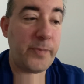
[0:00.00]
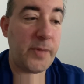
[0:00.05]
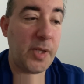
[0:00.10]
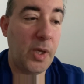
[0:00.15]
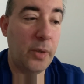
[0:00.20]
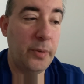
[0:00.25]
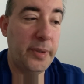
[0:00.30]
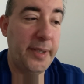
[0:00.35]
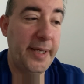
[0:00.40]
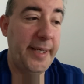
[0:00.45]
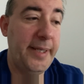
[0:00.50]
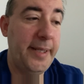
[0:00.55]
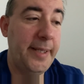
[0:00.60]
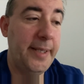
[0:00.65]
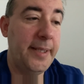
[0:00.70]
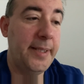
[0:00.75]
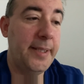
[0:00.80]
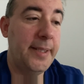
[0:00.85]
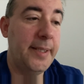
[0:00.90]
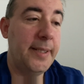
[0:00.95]
okay,
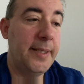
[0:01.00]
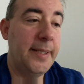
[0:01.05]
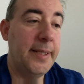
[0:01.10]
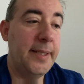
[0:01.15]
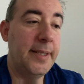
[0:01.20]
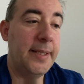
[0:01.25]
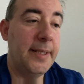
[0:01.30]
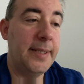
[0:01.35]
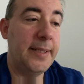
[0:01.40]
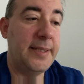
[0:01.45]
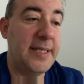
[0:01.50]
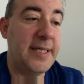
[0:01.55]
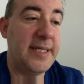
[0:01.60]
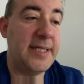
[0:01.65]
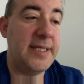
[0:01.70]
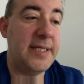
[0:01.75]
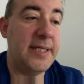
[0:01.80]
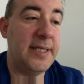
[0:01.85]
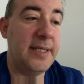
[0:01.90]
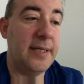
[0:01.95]

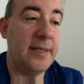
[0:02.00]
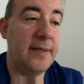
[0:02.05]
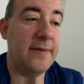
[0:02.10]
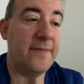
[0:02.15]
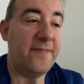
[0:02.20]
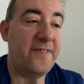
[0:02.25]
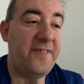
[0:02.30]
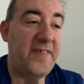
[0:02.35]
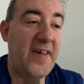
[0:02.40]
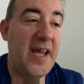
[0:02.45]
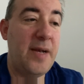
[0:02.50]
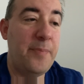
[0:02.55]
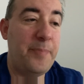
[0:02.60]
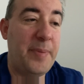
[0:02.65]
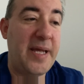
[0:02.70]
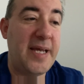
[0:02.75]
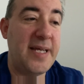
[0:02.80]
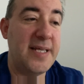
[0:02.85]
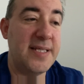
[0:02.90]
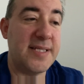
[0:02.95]
the fan
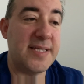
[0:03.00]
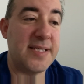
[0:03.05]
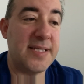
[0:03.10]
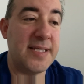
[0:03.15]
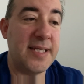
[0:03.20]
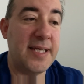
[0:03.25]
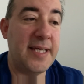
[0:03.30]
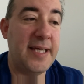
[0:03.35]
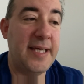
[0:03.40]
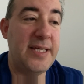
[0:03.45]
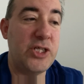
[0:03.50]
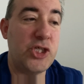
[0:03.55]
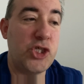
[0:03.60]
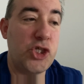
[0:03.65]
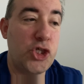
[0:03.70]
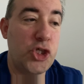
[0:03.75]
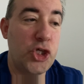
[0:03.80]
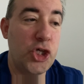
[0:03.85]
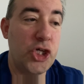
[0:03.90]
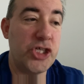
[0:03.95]
base is
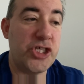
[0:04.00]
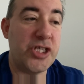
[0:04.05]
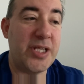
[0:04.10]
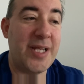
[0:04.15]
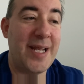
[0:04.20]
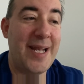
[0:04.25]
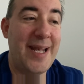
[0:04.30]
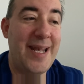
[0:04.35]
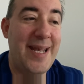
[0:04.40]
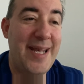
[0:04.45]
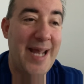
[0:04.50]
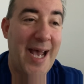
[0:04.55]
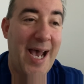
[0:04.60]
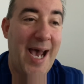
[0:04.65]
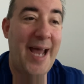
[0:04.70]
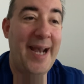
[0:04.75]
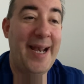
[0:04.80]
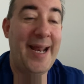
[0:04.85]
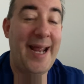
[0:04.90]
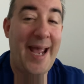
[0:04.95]
just
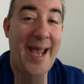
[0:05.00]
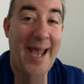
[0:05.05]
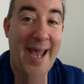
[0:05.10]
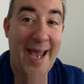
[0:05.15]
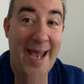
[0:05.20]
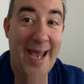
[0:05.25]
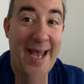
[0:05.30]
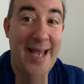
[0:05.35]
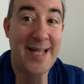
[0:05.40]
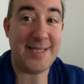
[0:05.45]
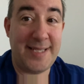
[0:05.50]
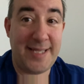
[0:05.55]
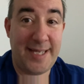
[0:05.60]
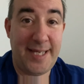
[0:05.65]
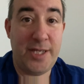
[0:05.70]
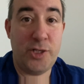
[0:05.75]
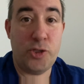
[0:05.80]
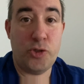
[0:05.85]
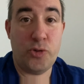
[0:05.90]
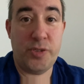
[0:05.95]
not as
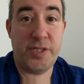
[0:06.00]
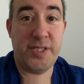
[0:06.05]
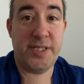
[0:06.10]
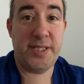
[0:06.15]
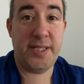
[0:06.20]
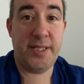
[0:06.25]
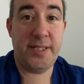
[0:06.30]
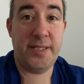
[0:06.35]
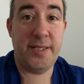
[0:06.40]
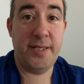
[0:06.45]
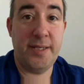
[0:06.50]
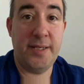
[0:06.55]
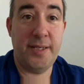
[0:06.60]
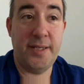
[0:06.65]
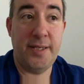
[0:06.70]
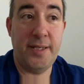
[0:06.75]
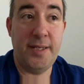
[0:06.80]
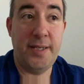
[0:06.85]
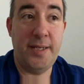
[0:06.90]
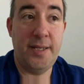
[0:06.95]
interested.
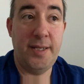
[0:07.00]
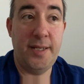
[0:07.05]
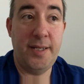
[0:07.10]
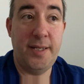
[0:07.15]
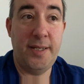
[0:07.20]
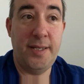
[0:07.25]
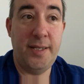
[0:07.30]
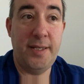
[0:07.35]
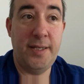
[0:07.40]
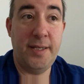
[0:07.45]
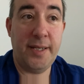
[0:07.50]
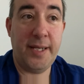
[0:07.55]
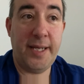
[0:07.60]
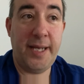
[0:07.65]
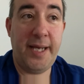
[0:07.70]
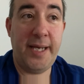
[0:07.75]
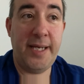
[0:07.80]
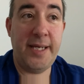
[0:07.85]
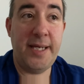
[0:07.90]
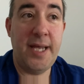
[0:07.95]

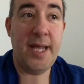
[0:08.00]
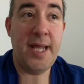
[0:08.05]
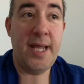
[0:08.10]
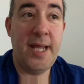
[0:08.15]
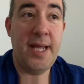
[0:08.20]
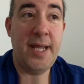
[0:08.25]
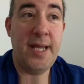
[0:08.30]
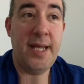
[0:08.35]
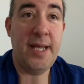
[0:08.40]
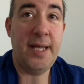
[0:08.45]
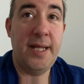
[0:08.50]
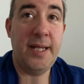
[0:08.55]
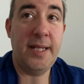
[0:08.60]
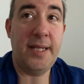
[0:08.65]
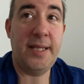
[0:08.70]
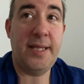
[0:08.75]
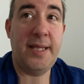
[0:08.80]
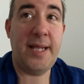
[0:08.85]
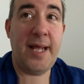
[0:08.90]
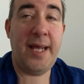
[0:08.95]
Okay?
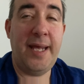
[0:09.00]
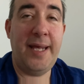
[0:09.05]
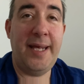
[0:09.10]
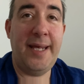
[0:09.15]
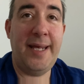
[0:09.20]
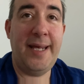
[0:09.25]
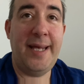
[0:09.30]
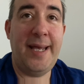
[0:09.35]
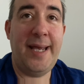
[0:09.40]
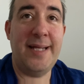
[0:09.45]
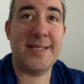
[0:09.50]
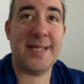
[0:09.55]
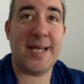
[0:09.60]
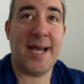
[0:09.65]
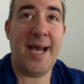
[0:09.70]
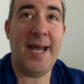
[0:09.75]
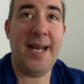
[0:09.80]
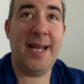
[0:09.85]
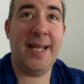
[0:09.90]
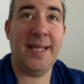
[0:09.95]
It's
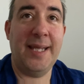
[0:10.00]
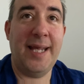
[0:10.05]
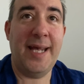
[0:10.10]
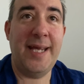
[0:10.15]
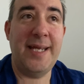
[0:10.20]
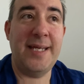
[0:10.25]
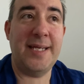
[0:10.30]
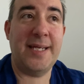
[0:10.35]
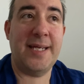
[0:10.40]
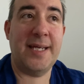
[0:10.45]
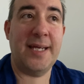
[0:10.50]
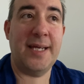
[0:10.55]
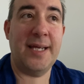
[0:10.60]
kind of like